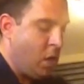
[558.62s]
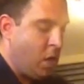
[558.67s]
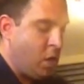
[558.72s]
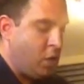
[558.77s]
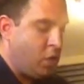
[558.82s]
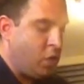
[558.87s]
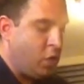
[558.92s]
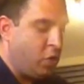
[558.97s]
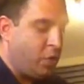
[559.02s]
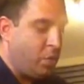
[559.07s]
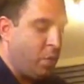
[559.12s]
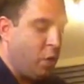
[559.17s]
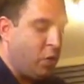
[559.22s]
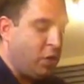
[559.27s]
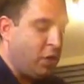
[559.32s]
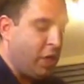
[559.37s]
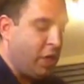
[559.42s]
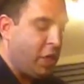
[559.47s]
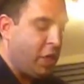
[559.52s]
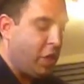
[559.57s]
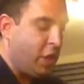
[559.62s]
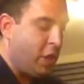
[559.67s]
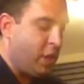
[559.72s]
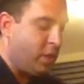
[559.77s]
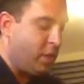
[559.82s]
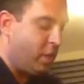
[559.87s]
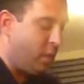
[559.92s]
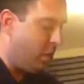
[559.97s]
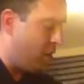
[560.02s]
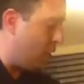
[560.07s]
so it's mostly
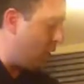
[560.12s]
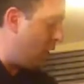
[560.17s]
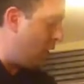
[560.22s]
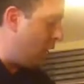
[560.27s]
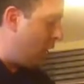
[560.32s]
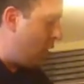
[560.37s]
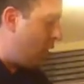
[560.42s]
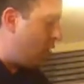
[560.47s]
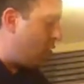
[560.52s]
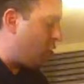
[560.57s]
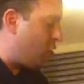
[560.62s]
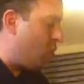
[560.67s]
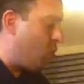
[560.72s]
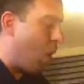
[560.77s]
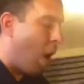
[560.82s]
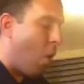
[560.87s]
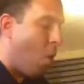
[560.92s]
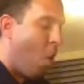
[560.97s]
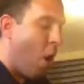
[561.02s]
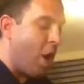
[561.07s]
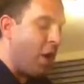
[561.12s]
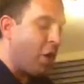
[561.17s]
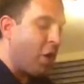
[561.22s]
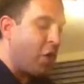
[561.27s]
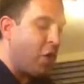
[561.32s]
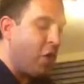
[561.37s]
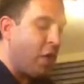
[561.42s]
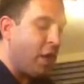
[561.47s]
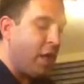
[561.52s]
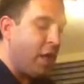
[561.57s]
cooked. So I want
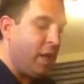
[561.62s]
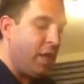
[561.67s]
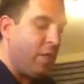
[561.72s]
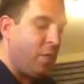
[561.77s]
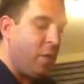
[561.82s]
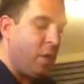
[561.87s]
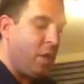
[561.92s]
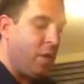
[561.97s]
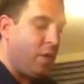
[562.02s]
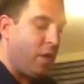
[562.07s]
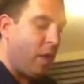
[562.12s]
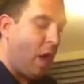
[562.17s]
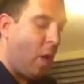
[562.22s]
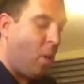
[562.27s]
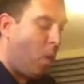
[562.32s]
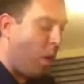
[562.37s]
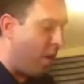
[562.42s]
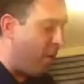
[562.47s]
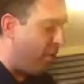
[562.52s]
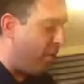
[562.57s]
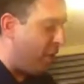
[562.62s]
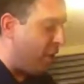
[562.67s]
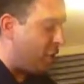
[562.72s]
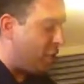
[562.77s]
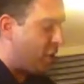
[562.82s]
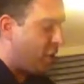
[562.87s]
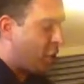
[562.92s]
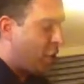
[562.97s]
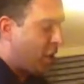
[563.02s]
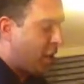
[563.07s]
to
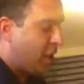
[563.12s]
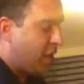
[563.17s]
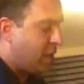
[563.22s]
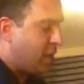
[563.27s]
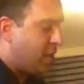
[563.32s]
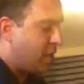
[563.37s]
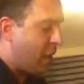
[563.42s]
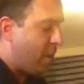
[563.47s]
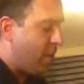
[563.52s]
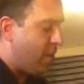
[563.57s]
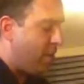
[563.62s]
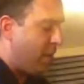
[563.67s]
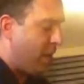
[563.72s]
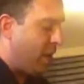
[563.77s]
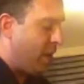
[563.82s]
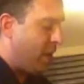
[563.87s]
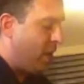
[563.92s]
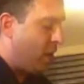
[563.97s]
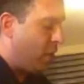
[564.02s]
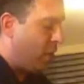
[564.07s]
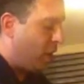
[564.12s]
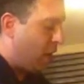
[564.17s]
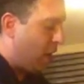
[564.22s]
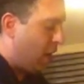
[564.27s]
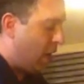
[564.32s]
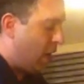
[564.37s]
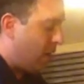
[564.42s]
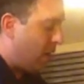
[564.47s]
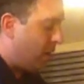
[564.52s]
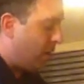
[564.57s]
finish cooking some of it, okay,